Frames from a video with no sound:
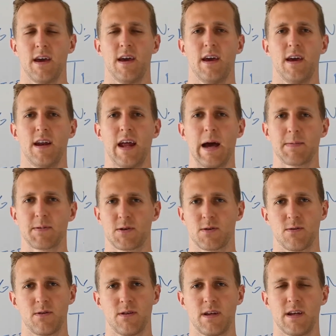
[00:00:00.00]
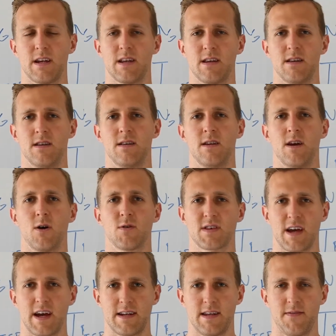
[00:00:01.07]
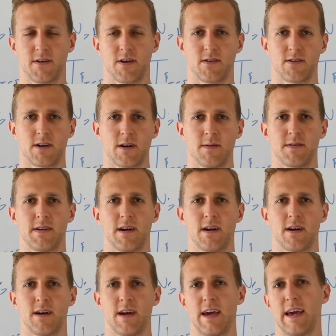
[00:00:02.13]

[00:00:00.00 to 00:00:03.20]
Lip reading: In absolutely no scientific terms here,